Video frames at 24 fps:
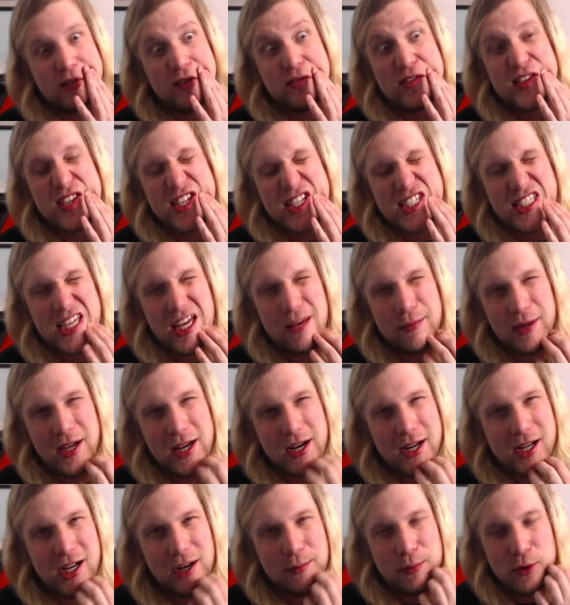Even this game he had
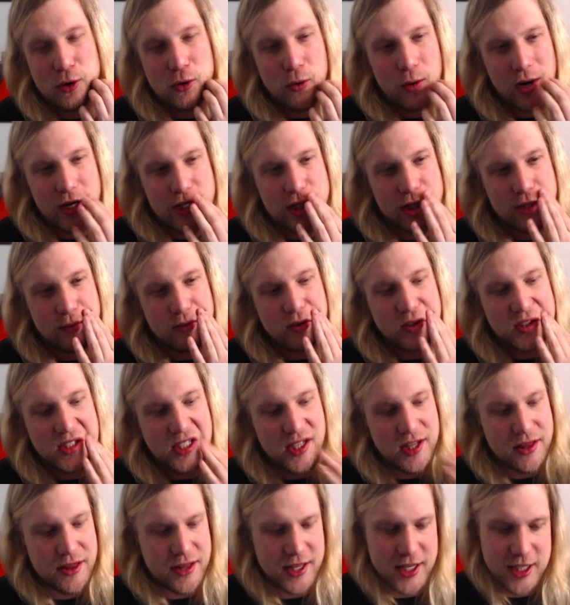a couple questionable
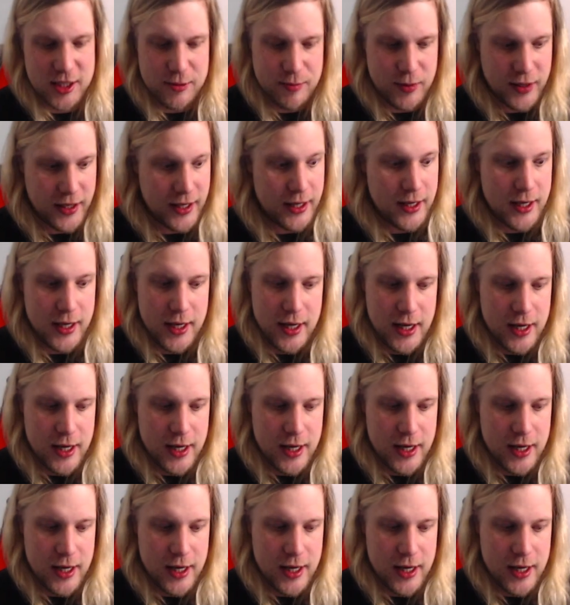uh, things, but